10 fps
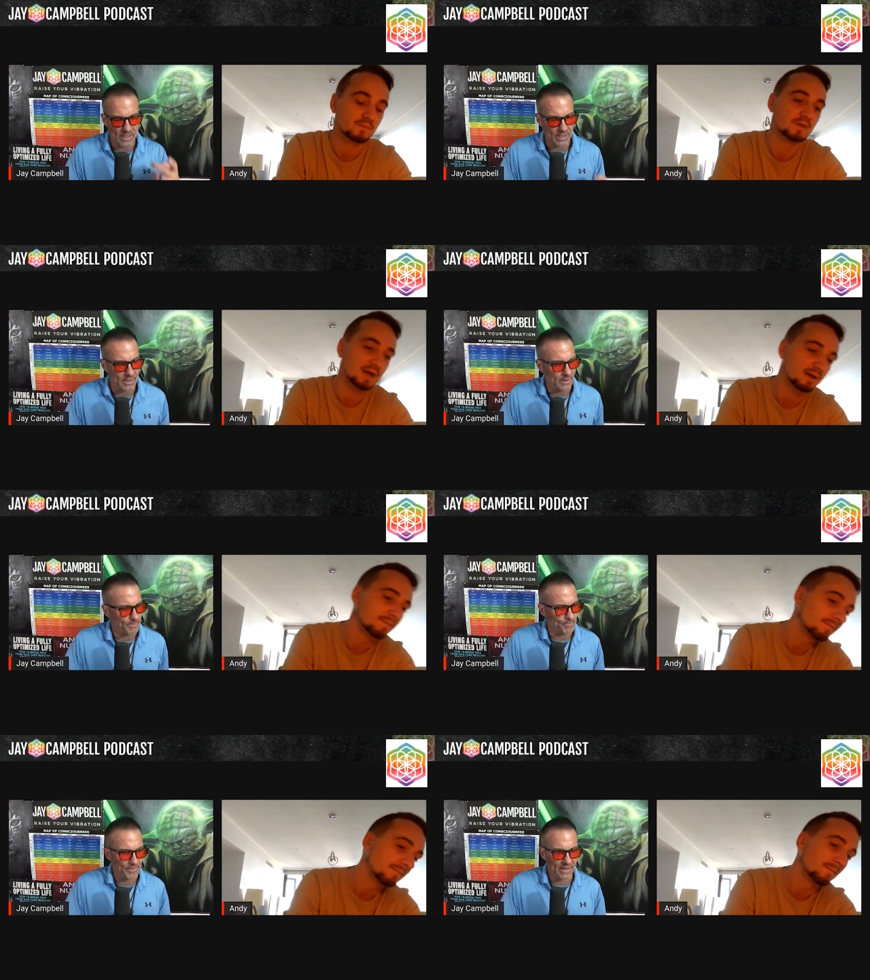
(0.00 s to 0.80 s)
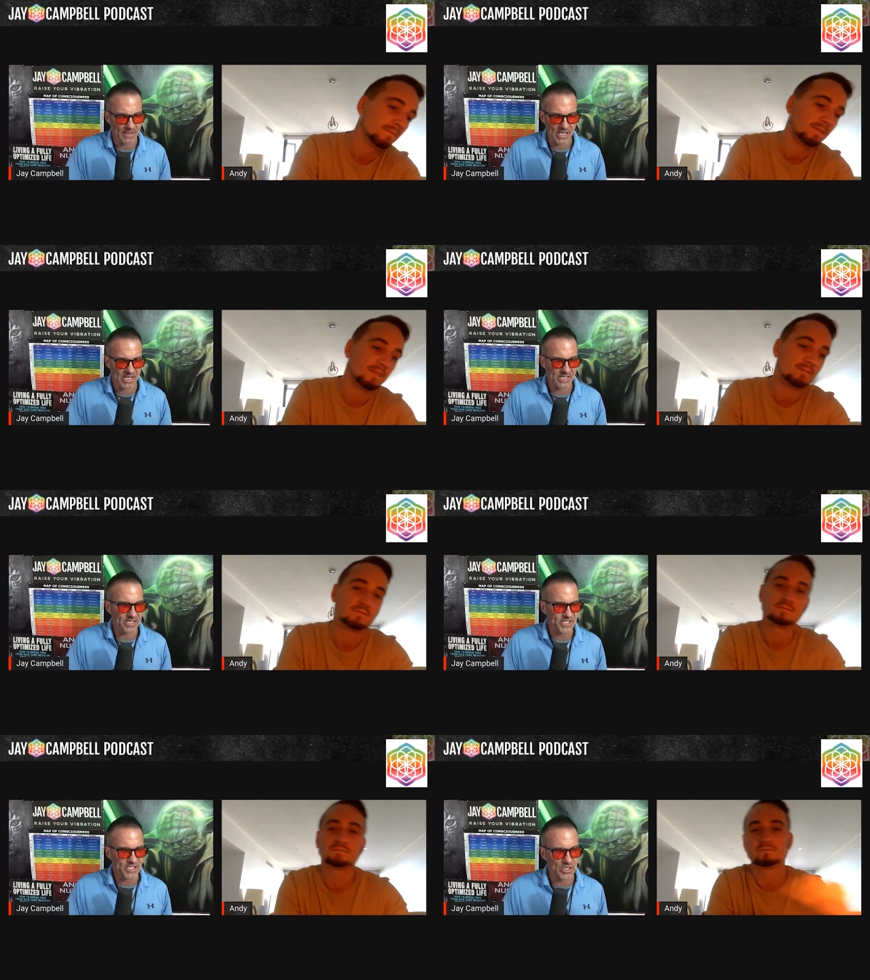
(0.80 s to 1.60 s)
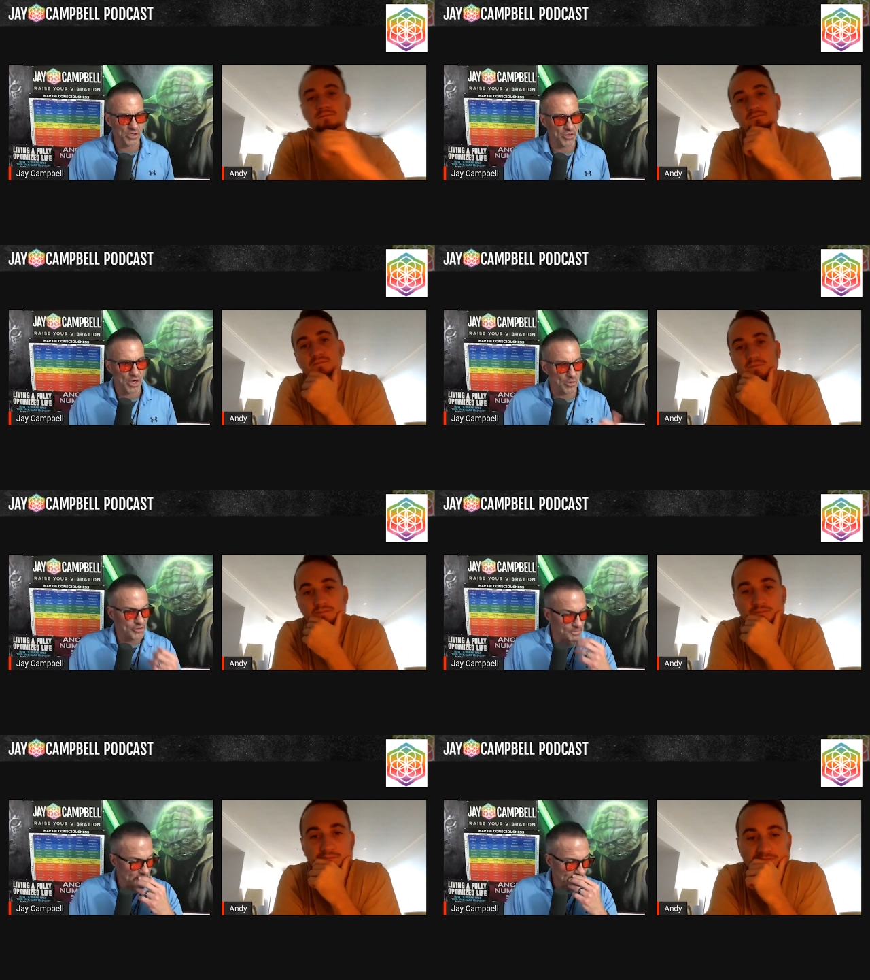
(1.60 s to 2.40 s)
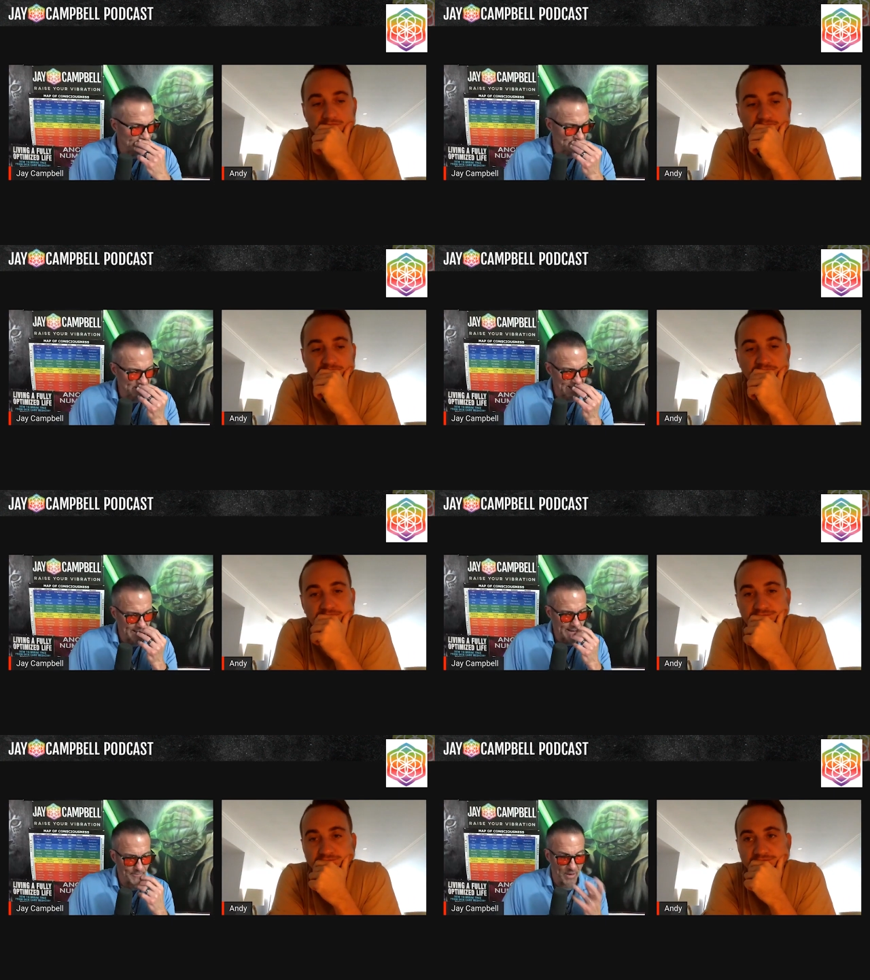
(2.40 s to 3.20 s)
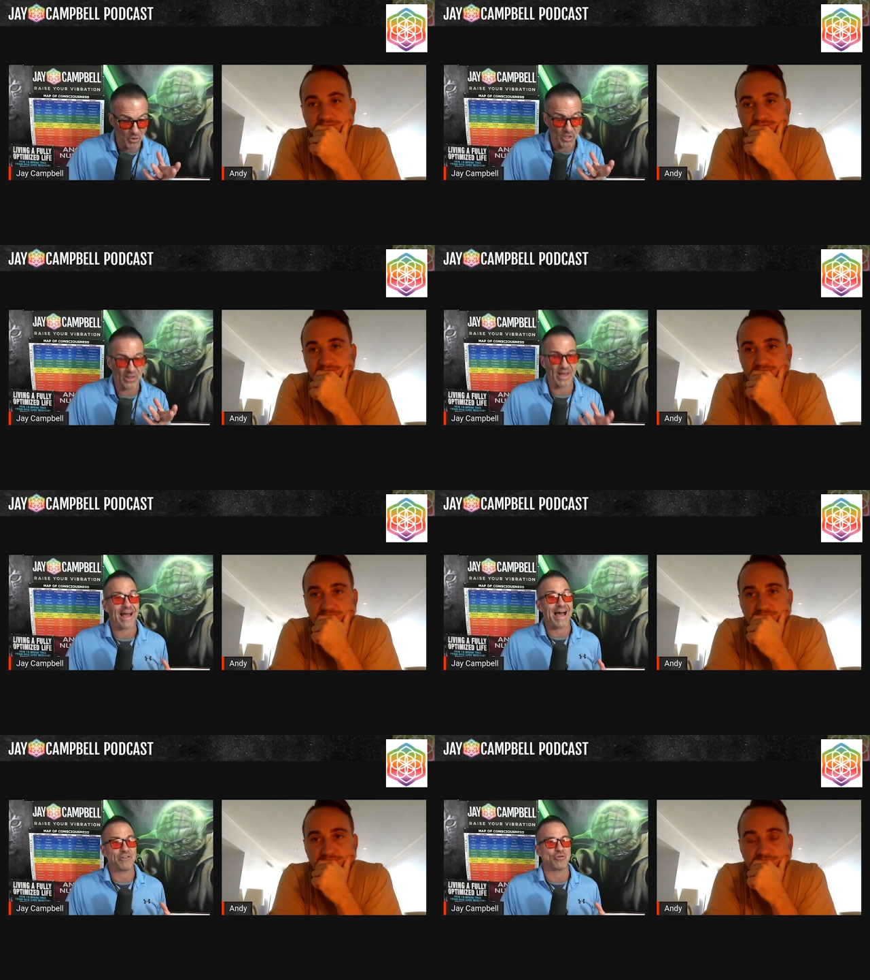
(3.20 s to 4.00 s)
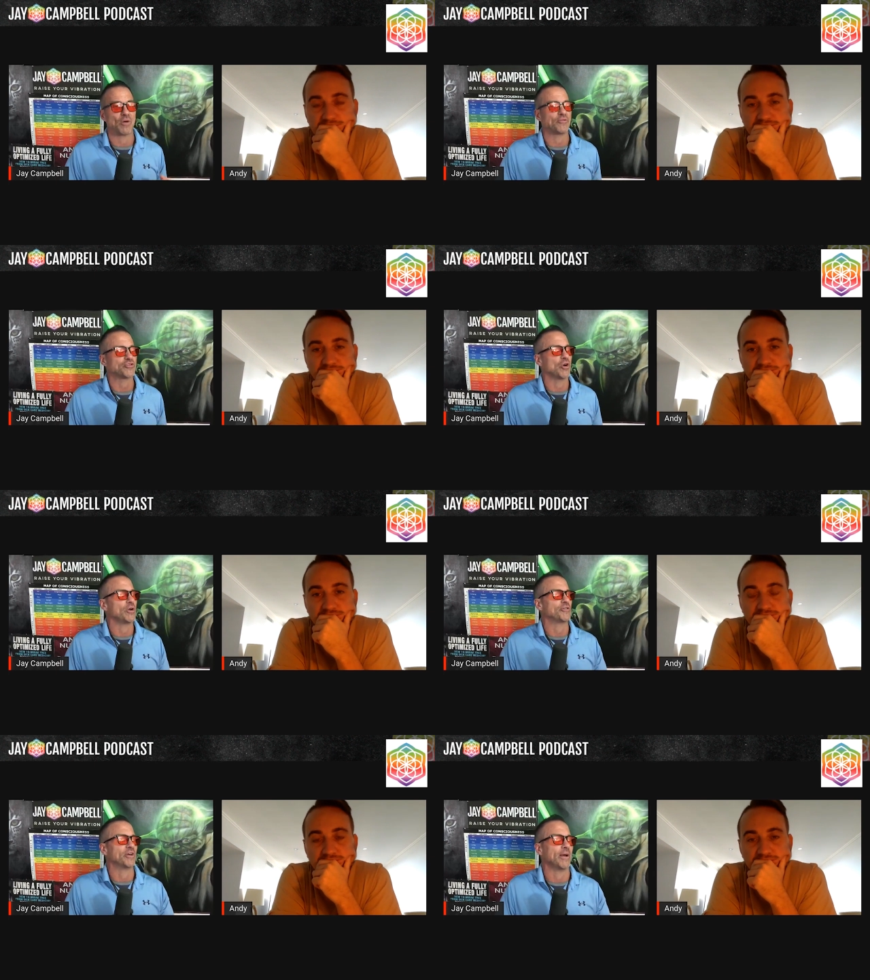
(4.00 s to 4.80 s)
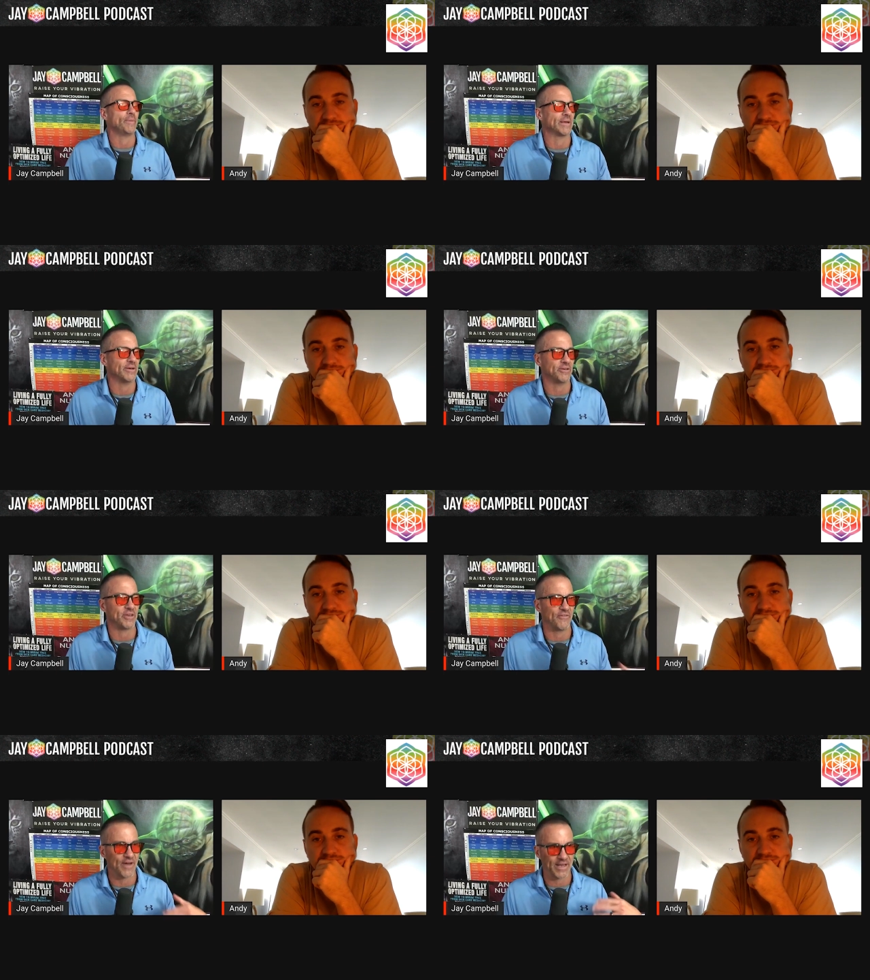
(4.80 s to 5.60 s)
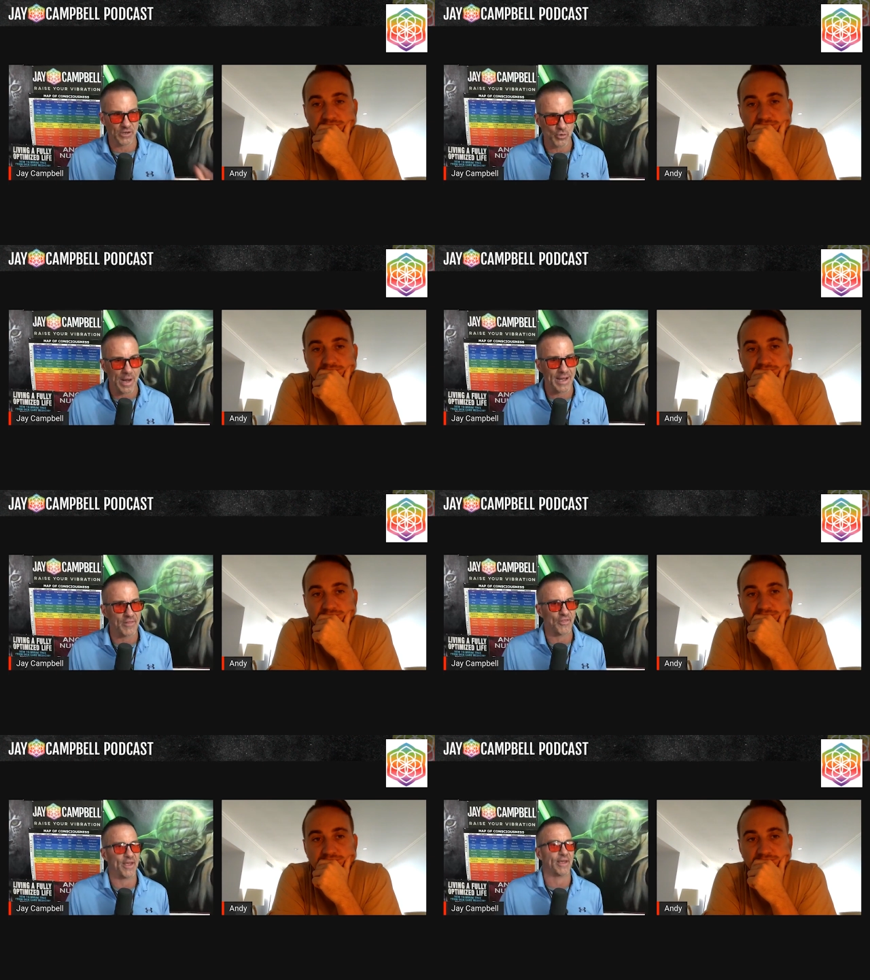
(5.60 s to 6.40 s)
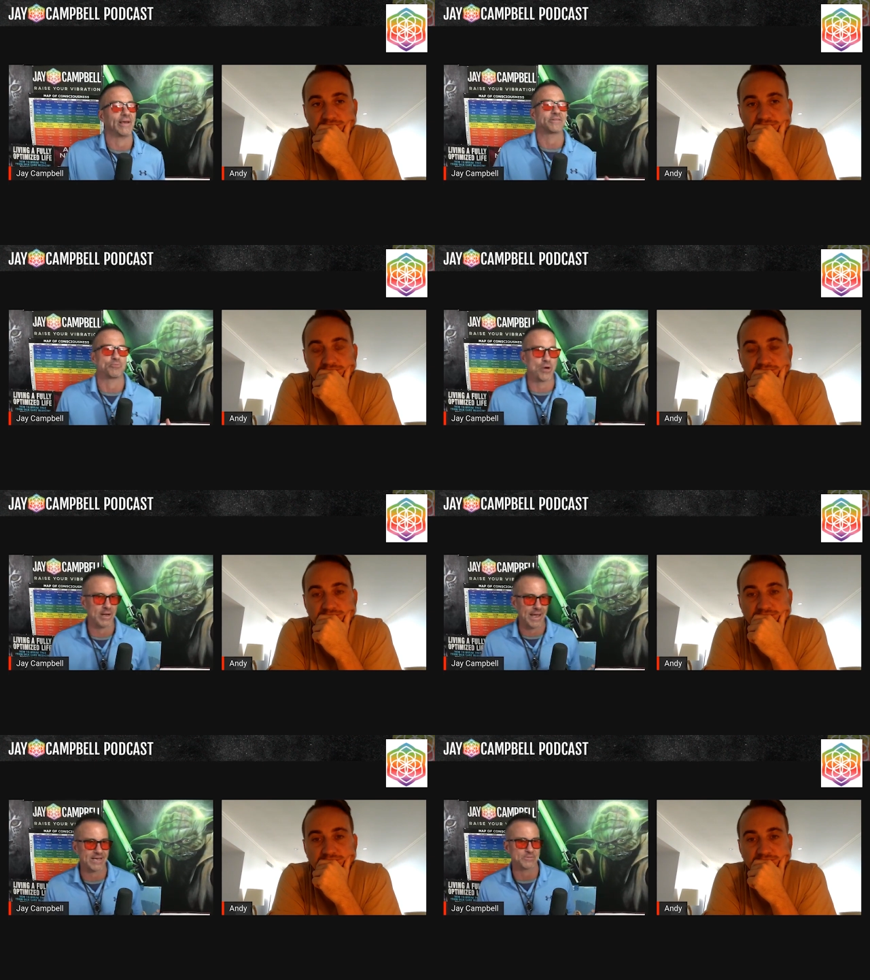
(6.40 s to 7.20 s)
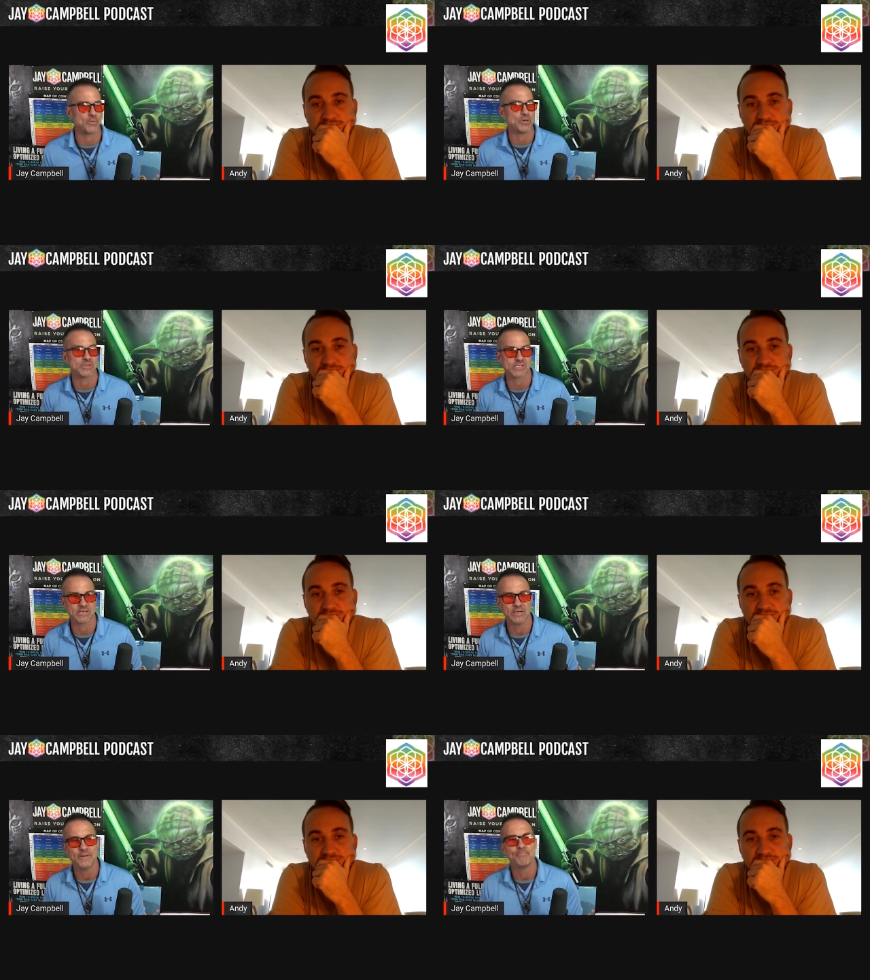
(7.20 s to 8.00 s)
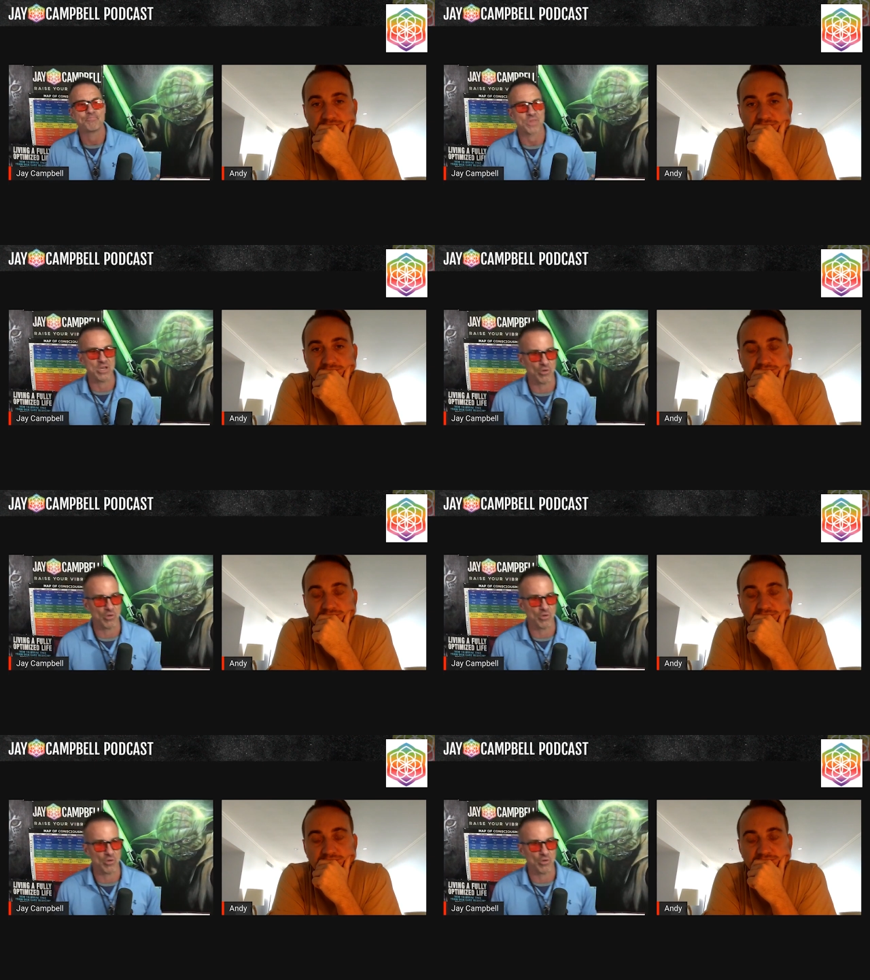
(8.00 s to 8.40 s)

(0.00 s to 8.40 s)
Speaker 1: Yeah. It, it, it, still though to me is like I'm, I'm really glad i had you on the show here tonight because if i can do anything it's bring experts you know